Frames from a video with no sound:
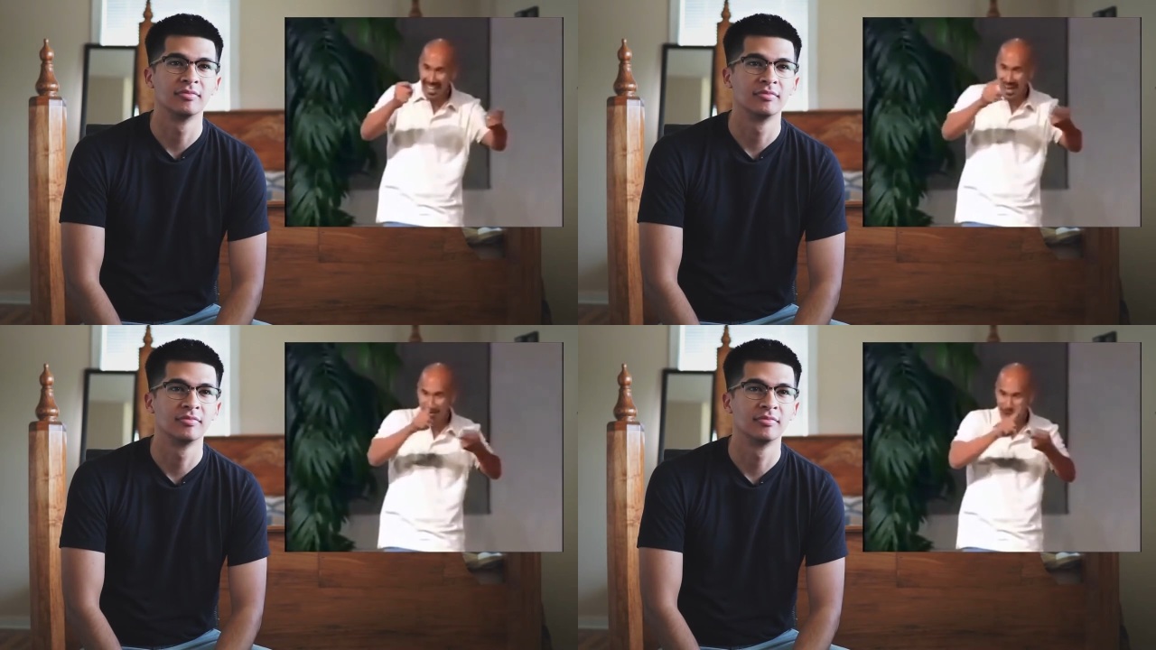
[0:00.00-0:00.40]
Speaker 1: I
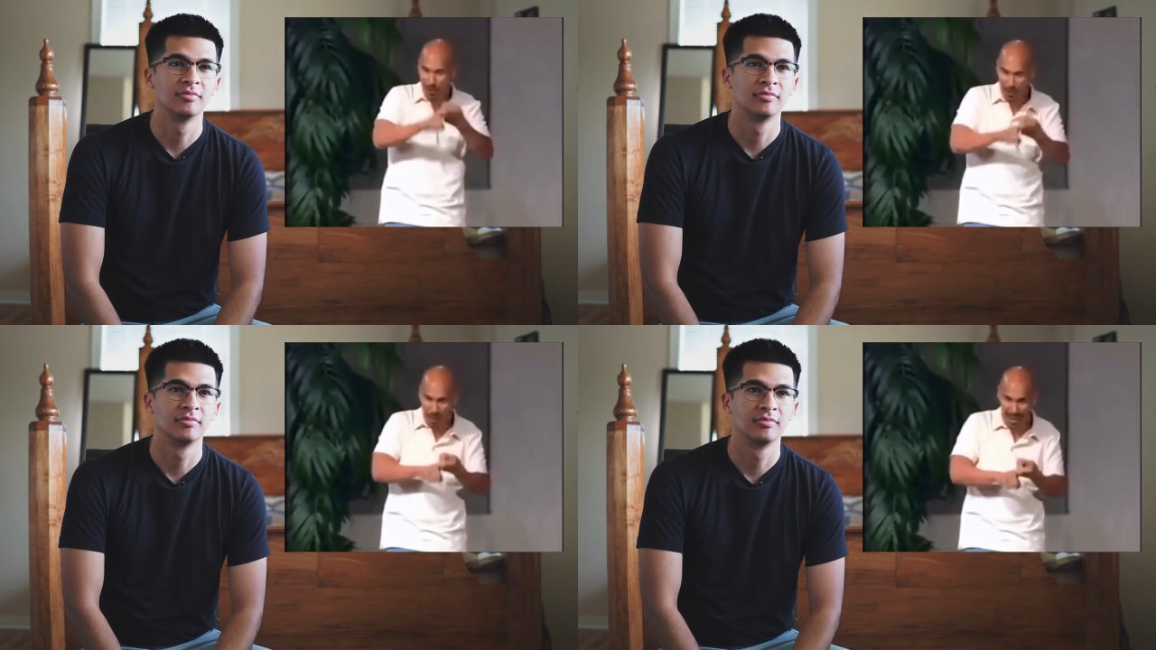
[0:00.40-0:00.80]
have to
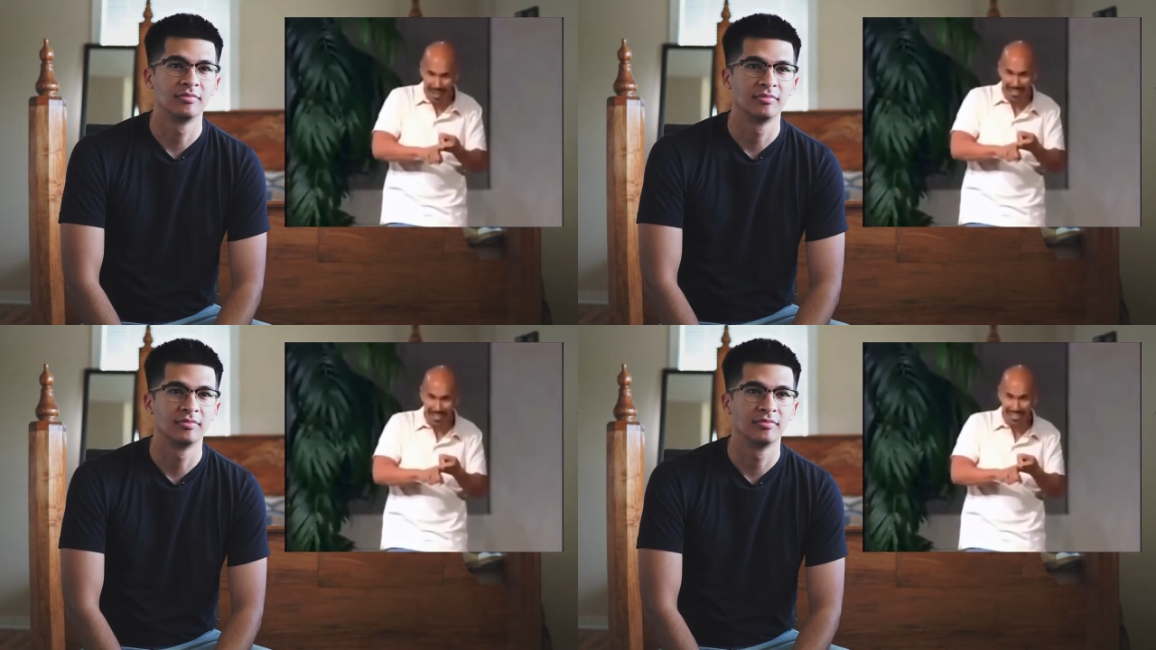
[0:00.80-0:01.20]

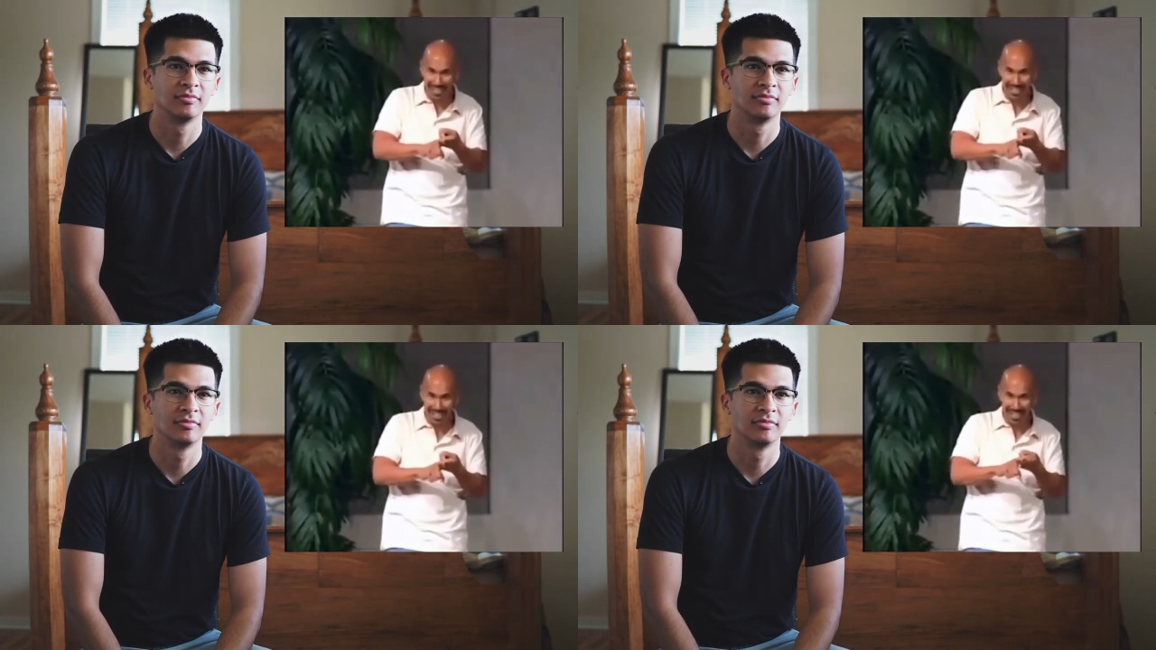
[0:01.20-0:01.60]
repent
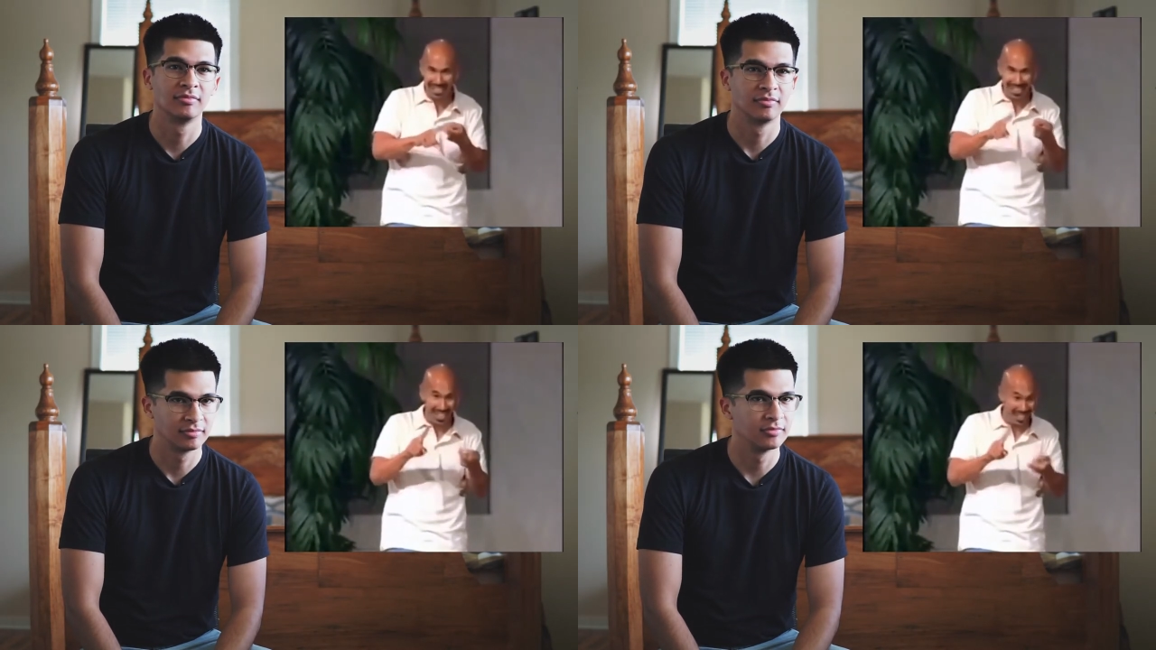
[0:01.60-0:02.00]

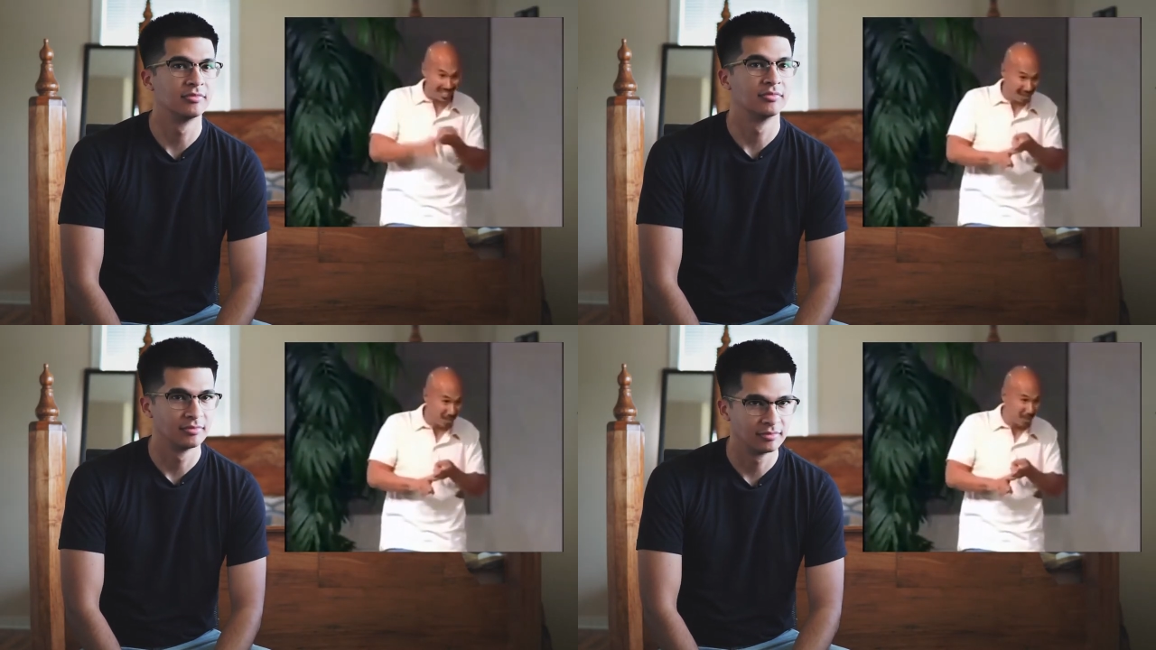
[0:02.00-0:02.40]

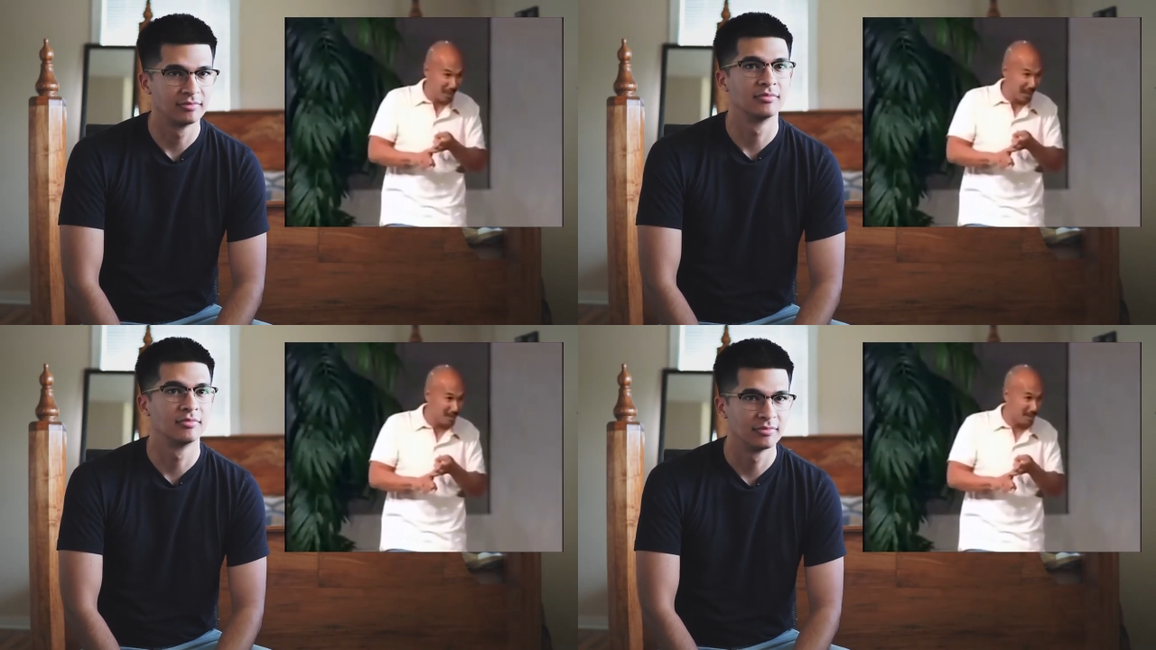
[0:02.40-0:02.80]
and then be
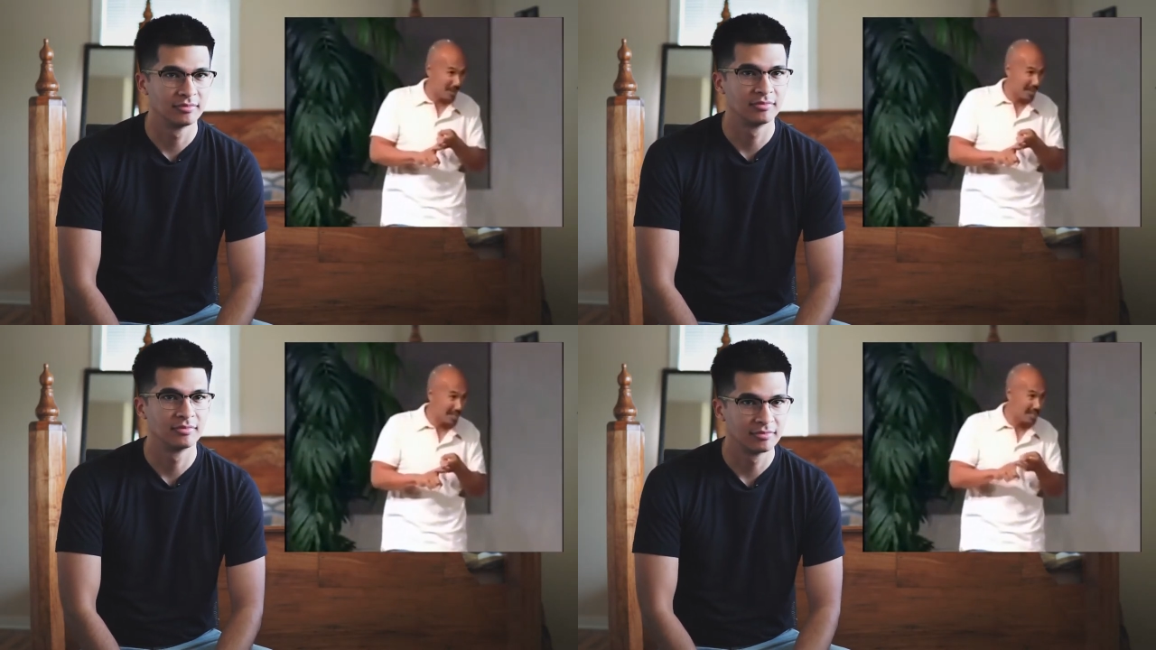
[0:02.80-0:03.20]

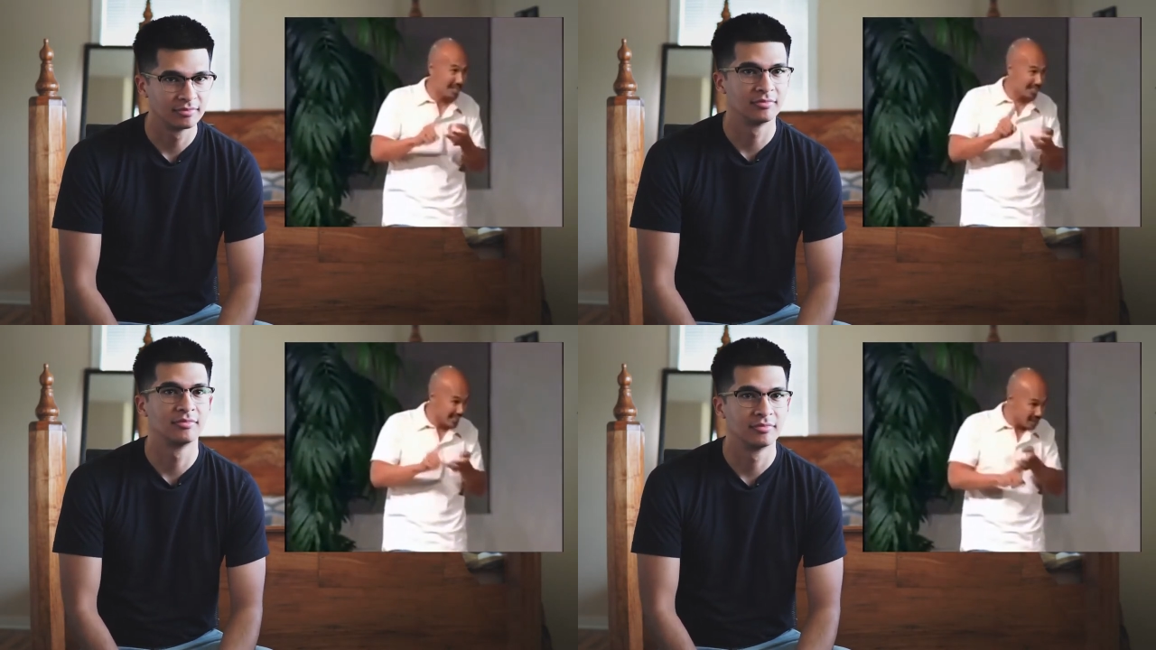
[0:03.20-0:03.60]
baptized
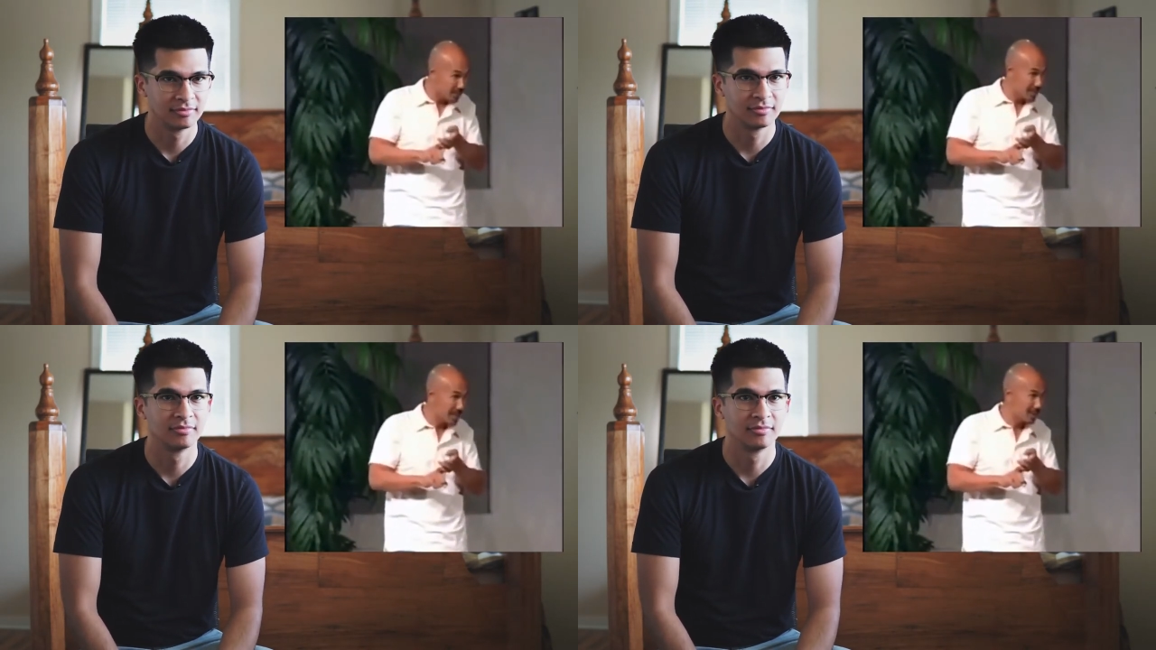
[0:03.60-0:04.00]
and then
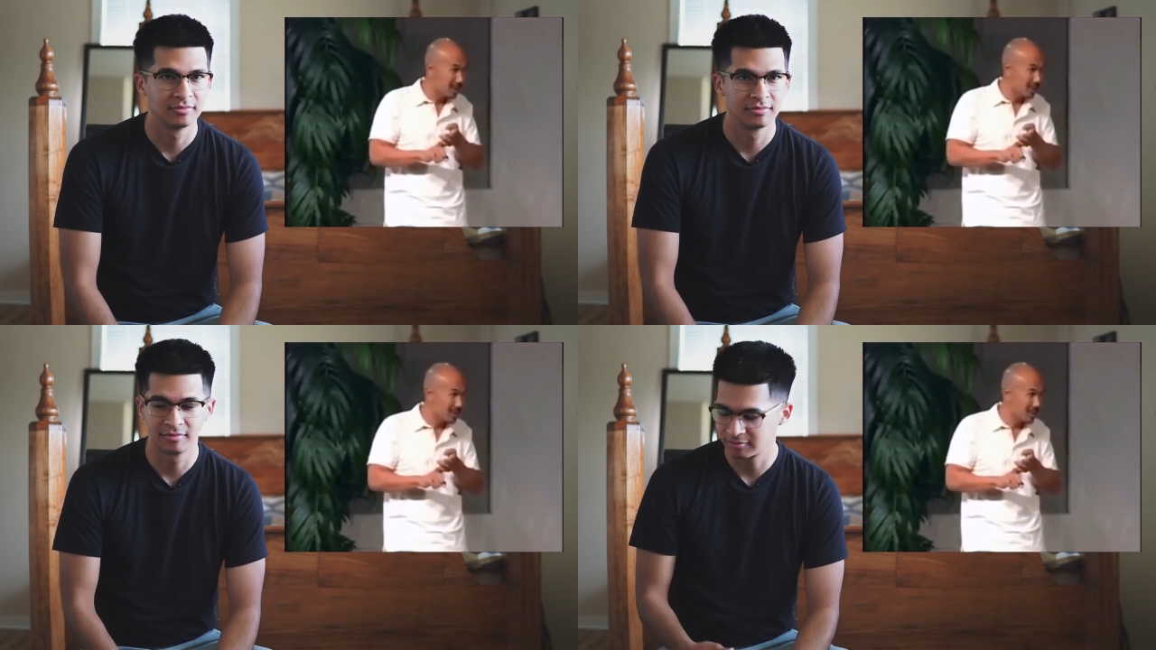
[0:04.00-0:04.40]
receive the Holy